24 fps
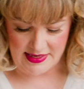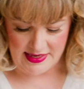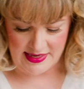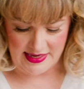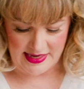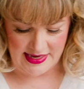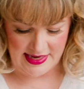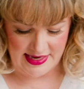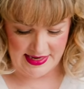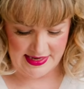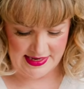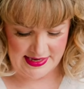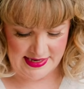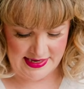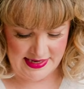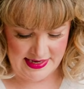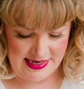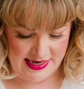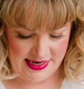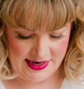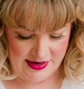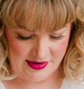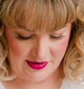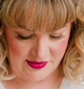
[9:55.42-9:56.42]
And
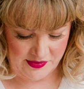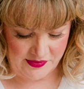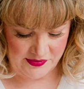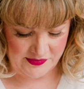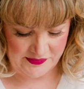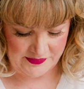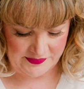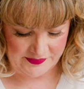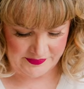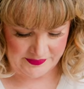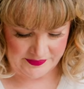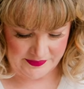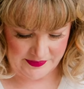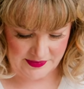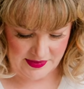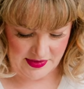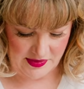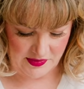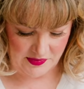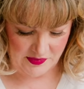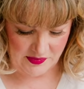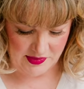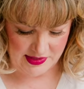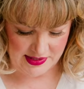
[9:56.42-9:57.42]
now
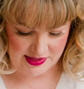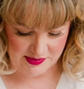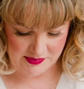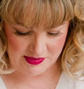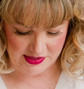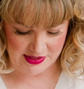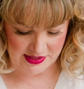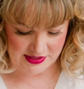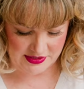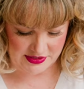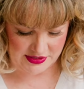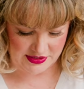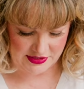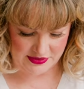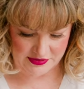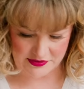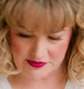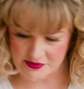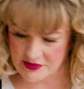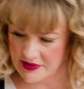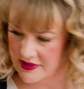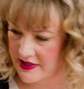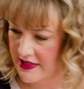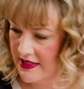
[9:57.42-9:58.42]
what I want to
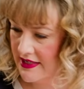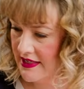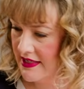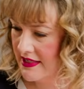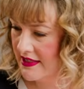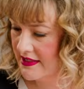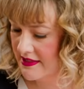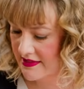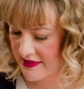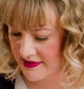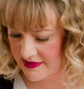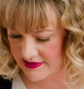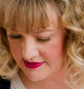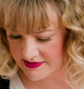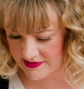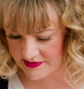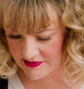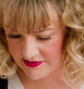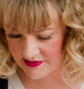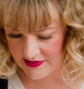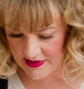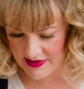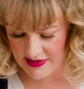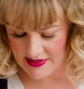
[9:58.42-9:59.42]
do is
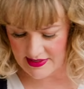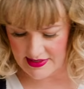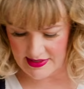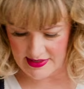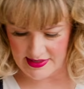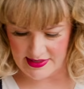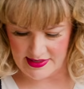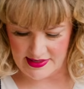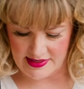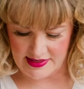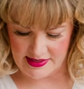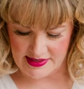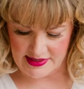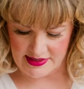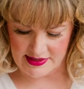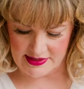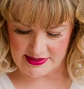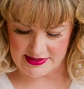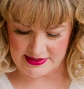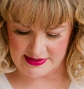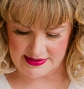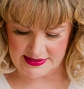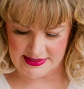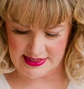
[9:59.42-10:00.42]
I'm going
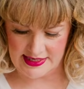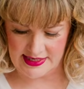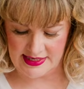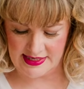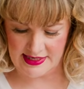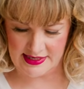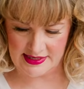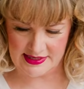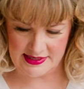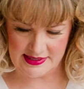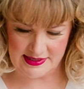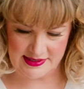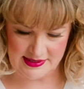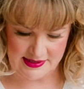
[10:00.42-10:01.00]
to take